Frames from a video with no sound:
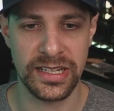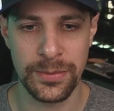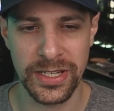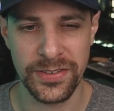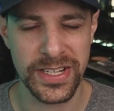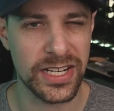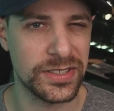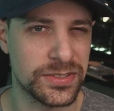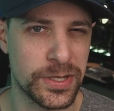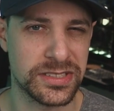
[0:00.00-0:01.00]
I mean, I've kind of
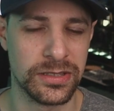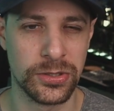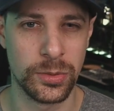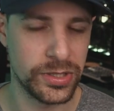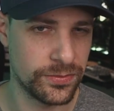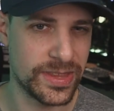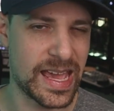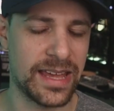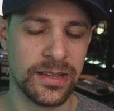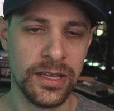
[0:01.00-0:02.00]
expressed a little bit of
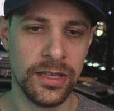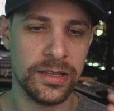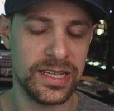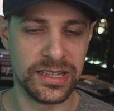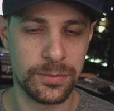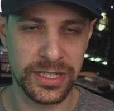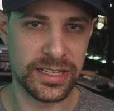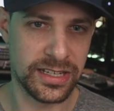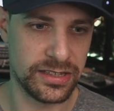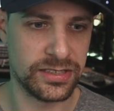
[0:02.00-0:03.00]
that in the
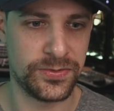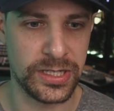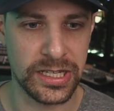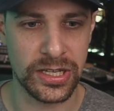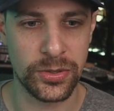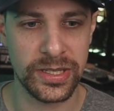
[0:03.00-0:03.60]
beginning of this video.